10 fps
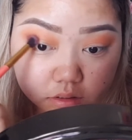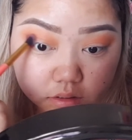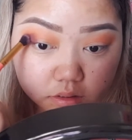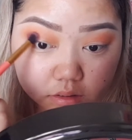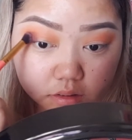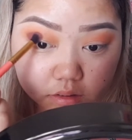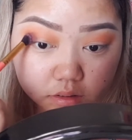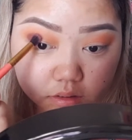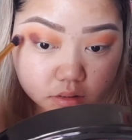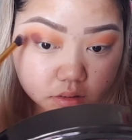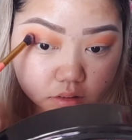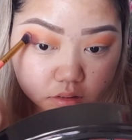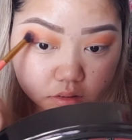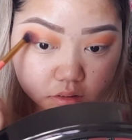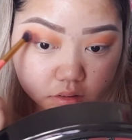
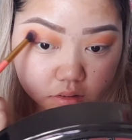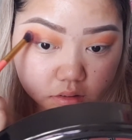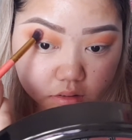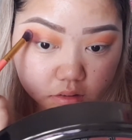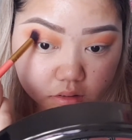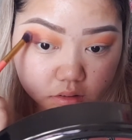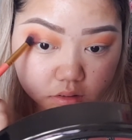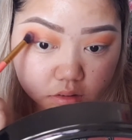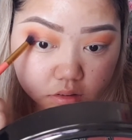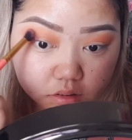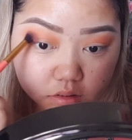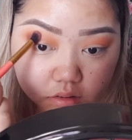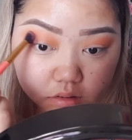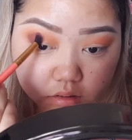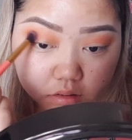
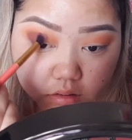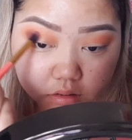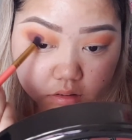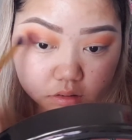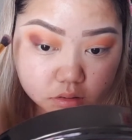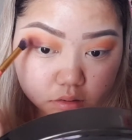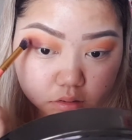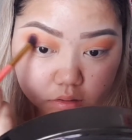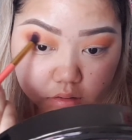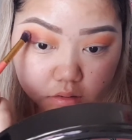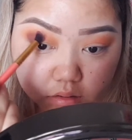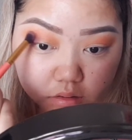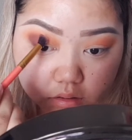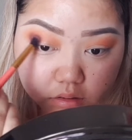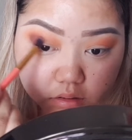
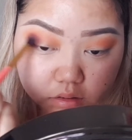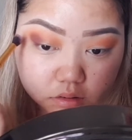Nobody speaks.